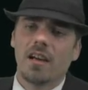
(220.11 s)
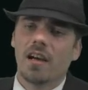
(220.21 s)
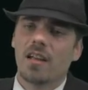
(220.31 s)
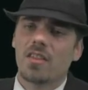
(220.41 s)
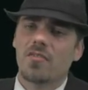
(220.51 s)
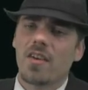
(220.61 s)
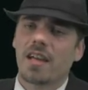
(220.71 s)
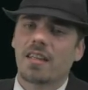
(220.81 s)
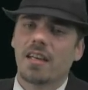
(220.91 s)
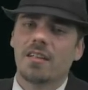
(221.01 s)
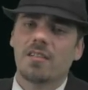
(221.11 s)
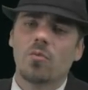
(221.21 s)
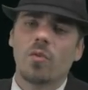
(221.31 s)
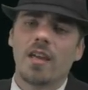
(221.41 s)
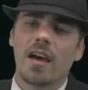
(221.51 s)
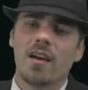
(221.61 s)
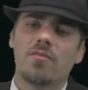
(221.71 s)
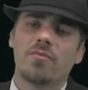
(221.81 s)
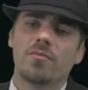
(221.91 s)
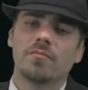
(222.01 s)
The fact that we have...